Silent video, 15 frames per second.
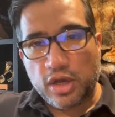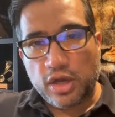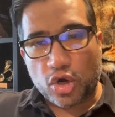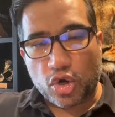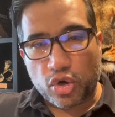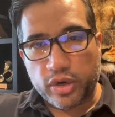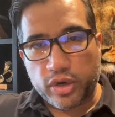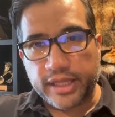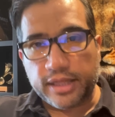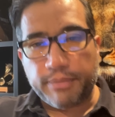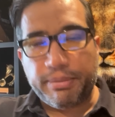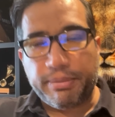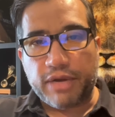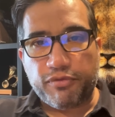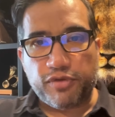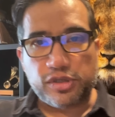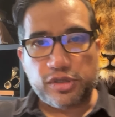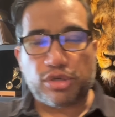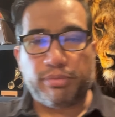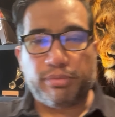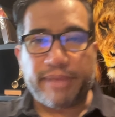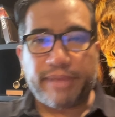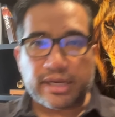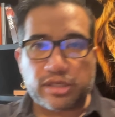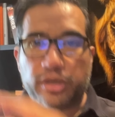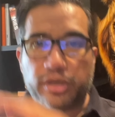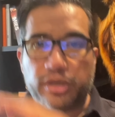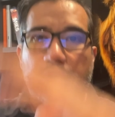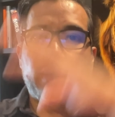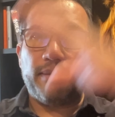hurting the beneficial
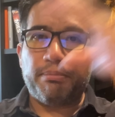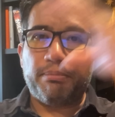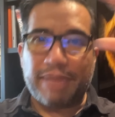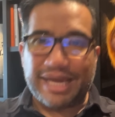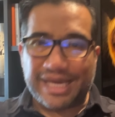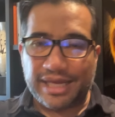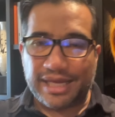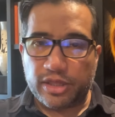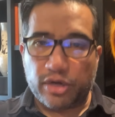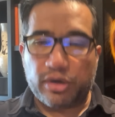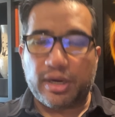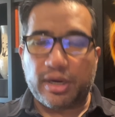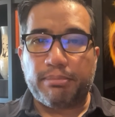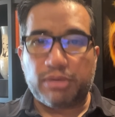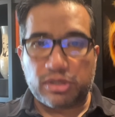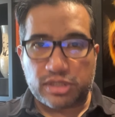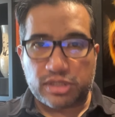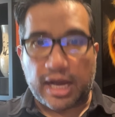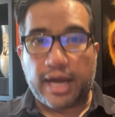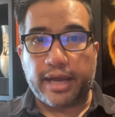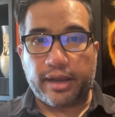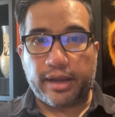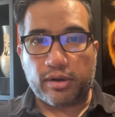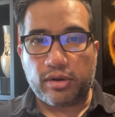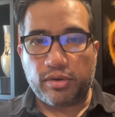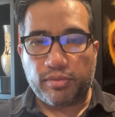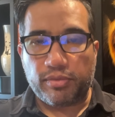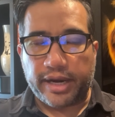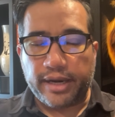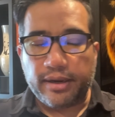bacteria, making their numbers higher,
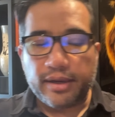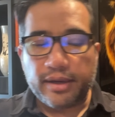right?